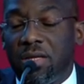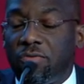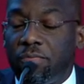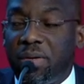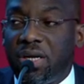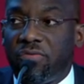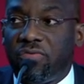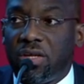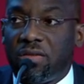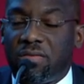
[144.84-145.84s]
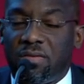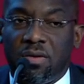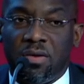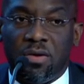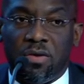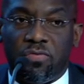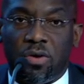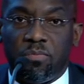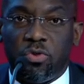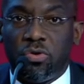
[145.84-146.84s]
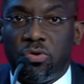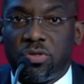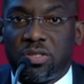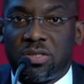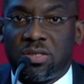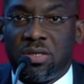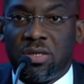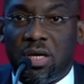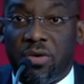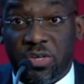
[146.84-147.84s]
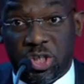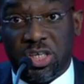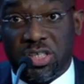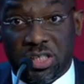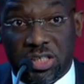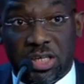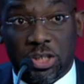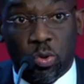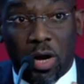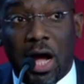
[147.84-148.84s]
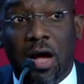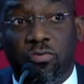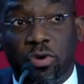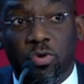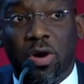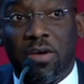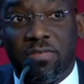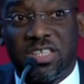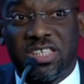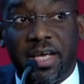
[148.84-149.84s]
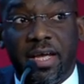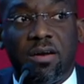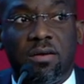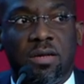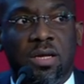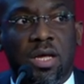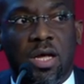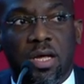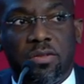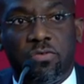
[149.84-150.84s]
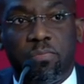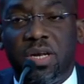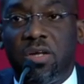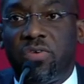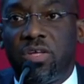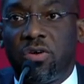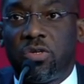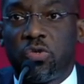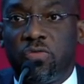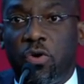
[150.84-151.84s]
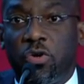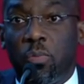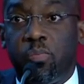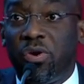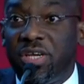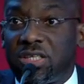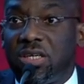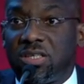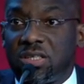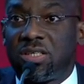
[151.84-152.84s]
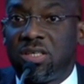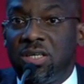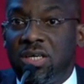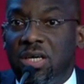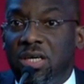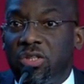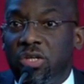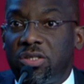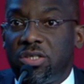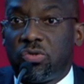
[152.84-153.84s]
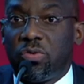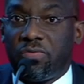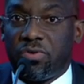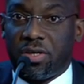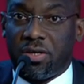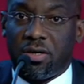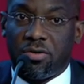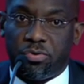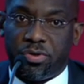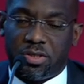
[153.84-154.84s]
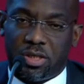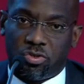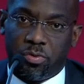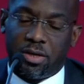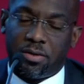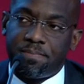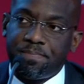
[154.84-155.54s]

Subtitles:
to benefit from those efficiencies that you have when you have the scale, and to benefit also for your presence in 32 African countries as well.